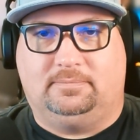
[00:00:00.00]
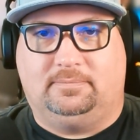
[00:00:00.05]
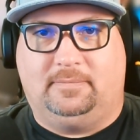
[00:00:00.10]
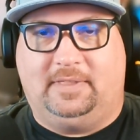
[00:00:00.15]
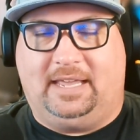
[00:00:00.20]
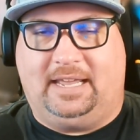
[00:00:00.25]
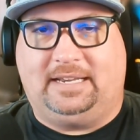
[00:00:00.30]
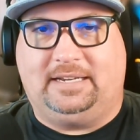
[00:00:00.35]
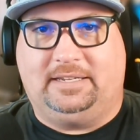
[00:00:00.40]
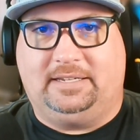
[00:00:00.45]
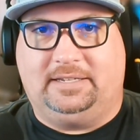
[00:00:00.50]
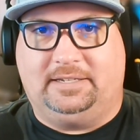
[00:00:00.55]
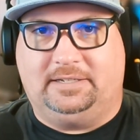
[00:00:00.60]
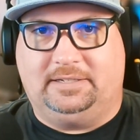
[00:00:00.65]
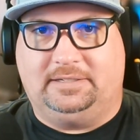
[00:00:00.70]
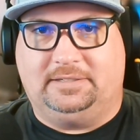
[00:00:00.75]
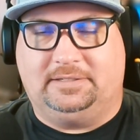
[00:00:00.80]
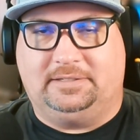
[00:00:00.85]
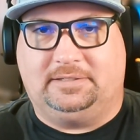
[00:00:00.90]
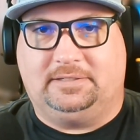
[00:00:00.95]
That
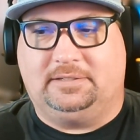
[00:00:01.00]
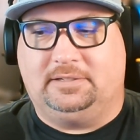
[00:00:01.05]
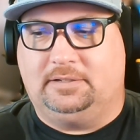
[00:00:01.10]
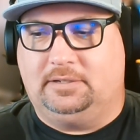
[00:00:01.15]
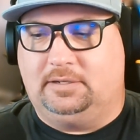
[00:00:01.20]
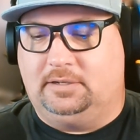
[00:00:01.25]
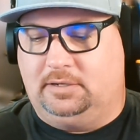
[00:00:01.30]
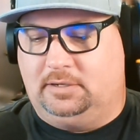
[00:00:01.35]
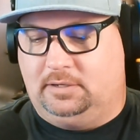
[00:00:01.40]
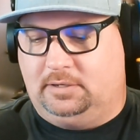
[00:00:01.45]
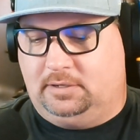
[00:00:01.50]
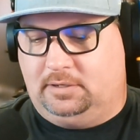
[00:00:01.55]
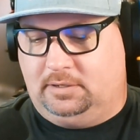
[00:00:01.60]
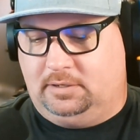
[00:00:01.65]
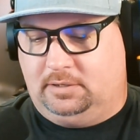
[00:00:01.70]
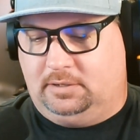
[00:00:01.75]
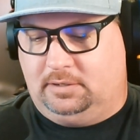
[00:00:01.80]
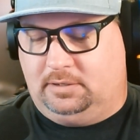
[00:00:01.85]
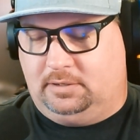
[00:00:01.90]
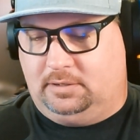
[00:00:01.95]
is
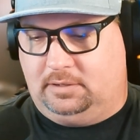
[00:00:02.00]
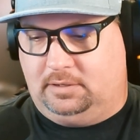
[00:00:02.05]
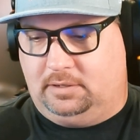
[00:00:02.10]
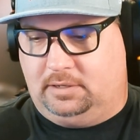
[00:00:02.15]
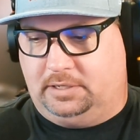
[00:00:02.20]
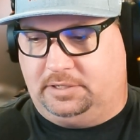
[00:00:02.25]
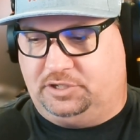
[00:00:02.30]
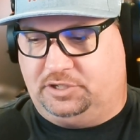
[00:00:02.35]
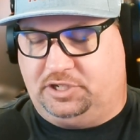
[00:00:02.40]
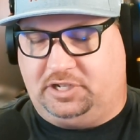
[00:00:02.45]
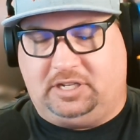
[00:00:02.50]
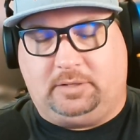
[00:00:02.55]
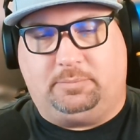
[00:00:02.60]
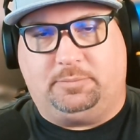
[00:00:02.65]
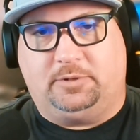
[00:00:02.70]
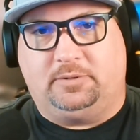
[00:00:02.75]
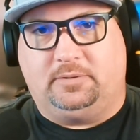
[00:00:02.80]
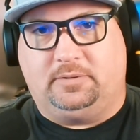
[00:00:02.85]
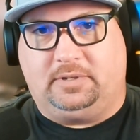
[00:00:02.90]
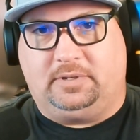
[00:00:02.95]
a
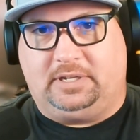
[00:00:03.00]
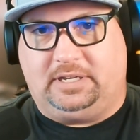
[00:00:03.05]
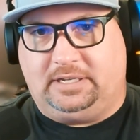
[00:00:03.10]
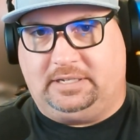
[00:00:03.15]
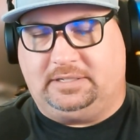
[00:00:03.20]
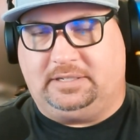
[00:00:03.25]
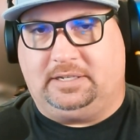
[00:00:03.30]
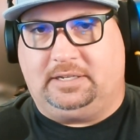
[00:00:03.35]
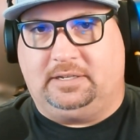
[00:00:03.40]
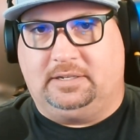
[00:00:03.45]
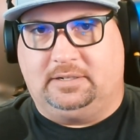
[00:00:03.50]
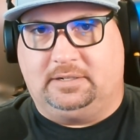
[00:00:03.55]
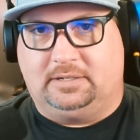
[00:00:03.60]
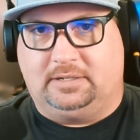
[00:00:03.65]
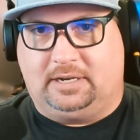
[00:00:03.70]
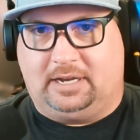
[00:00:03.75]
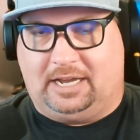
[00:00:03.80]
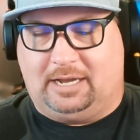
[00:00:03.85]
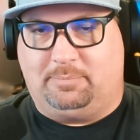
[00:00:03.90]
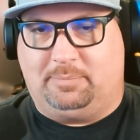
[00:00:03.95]
cheap, easy
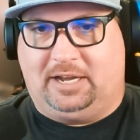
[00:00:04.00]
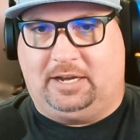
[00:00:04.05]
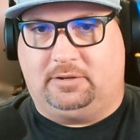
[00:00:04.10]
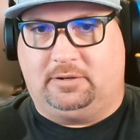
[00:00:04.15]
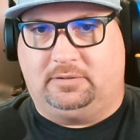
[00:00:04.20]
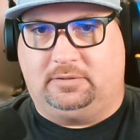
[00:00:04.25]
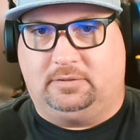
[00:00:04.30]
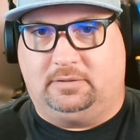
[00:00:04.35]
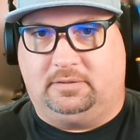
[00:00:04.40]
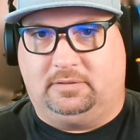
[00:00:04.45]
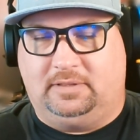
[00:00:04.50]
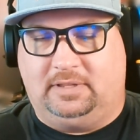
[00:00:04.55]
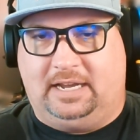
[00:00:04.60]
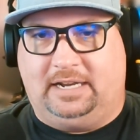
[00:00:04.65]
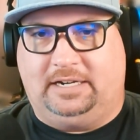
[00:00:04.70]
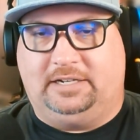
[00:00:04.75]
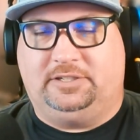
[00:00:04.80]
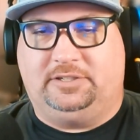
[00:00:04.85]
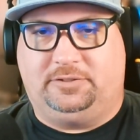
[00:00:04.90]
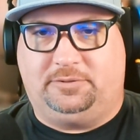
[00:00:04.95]
cop out.
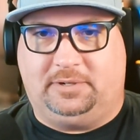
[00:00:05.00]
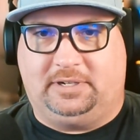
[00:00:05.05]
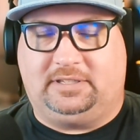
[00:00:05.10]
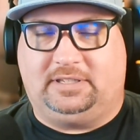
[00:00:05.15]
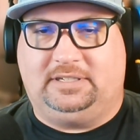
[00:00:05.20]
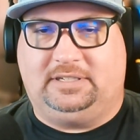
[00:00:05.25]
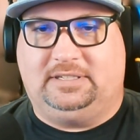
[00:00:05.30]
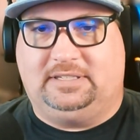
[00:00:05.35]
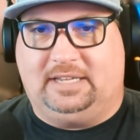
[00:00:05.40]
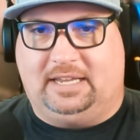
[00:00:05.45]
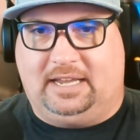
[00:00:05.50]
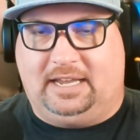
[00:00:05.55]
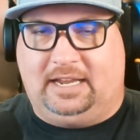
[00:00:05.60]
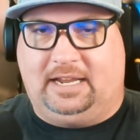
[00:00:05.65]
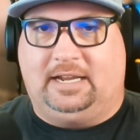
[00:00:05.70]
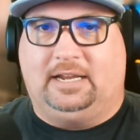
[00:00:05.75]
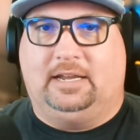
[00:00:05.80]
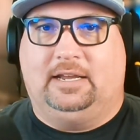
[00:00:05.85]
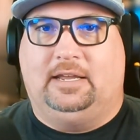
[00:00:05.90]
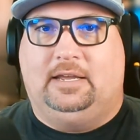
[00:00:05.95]
That is strictly
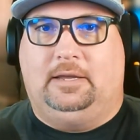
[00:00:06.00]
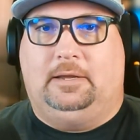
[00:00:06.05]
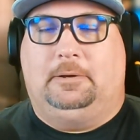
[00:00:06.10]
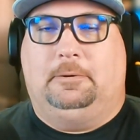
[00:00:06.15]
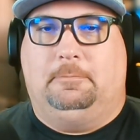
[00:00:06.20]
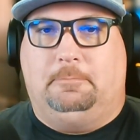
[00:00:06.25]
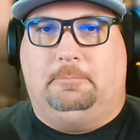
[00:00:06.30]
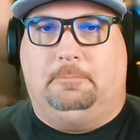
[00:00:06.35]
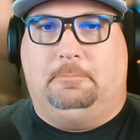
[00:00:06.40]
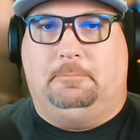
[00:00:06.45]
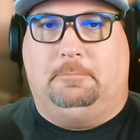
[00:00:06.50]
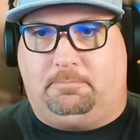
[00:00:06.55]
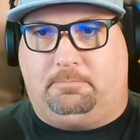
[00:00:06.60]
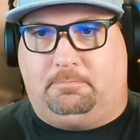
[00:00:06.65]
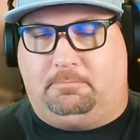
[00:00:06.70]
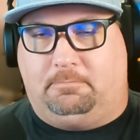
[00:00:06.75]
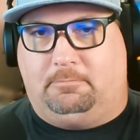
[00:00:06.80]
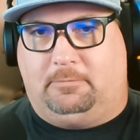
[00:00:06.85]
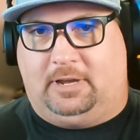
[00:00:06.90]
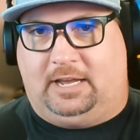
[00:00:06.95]
saying, "Oh,
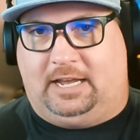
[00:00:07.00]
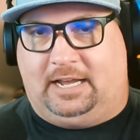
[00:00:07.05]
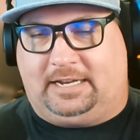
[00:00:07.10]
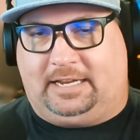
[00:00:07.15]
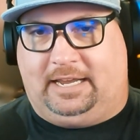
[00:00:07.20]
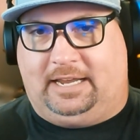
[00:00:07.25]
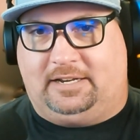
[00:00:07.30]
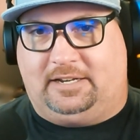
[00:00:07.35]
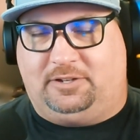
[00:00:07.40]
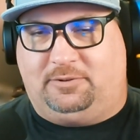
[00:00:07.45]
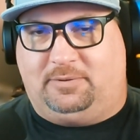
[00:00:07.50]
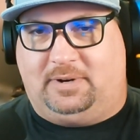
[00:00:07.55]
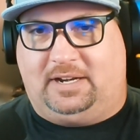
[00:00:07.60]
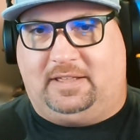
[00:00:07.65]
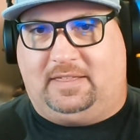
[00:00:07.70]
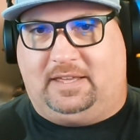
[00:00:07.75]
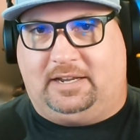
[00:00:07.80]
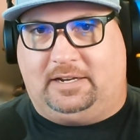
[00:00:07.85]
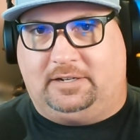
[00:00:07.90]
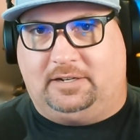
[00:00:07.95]
I can't do
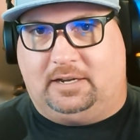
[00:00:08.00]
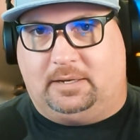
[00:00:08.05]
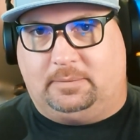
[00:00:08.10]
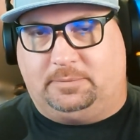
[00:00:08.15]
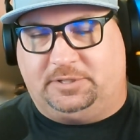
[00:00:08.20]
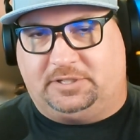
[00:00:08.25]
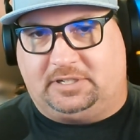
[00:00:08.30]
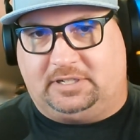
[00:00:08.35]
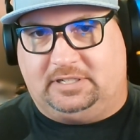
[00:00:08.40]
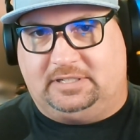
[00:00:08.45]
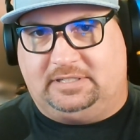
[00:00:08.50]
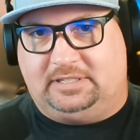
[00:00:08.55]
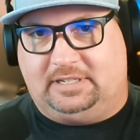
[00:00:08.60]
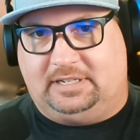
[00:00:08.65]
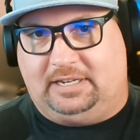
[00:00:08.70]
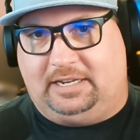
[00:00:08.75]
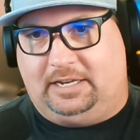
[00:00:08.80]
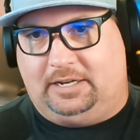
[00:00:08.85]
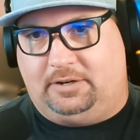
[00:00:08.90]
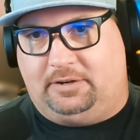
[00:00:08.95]
anything. I'm just going to
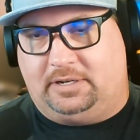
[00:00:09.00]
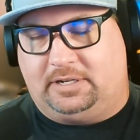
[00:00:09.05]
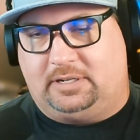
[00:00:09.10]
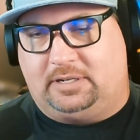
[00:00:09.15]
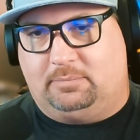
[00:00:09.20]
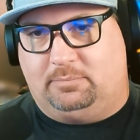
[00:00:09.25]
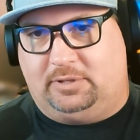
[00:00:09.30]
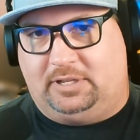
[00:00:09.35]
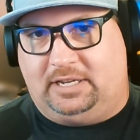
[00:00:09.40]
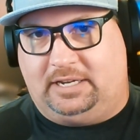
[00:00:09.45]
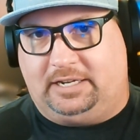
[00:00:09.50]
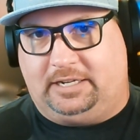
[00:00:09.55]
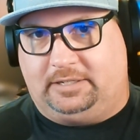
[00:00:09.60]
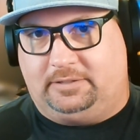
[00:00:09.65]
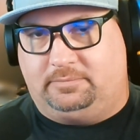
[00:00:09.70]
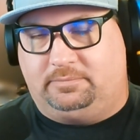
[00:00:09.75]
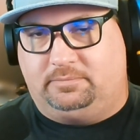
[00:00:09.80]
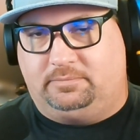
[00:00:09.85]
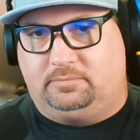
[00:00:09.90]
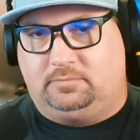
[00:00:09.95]
sit here and
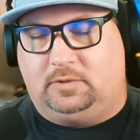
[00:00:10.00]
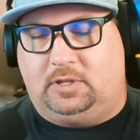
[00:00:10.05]
complain."